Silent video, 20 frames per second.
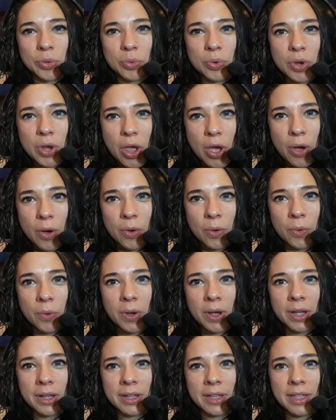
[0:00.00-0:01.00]

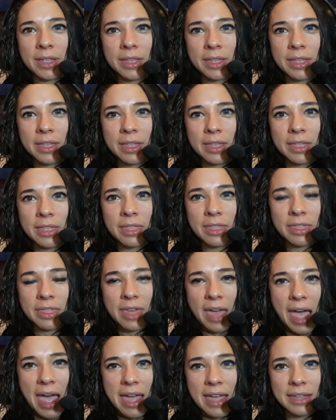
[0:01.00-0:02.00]
know
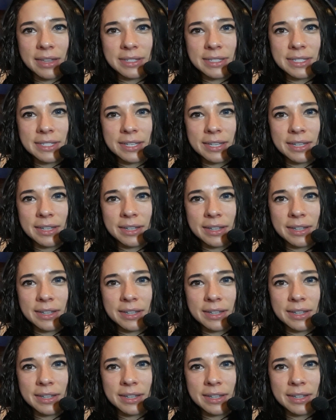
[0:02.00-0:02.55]
that